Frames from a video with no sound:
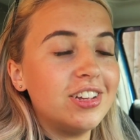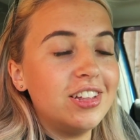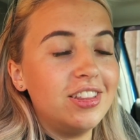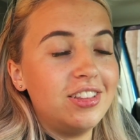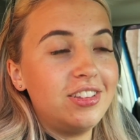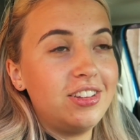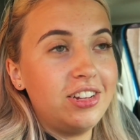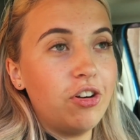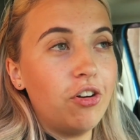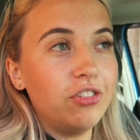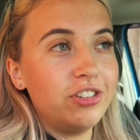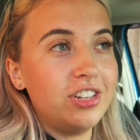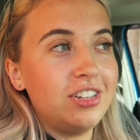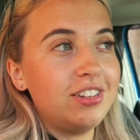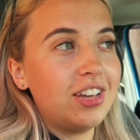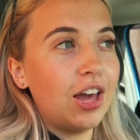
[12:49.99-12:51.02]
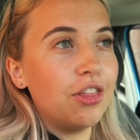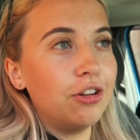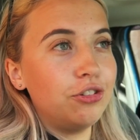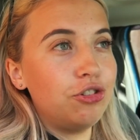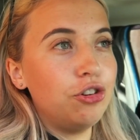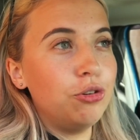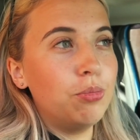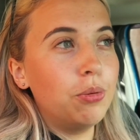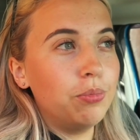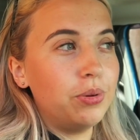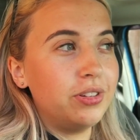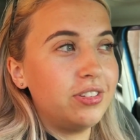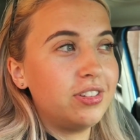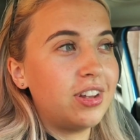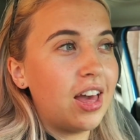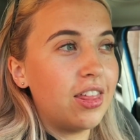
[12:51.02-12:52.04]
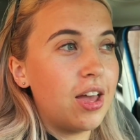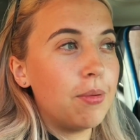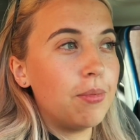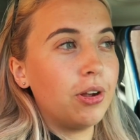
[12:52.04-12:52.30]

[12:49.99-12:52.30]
and obviously to get those two bumpers together,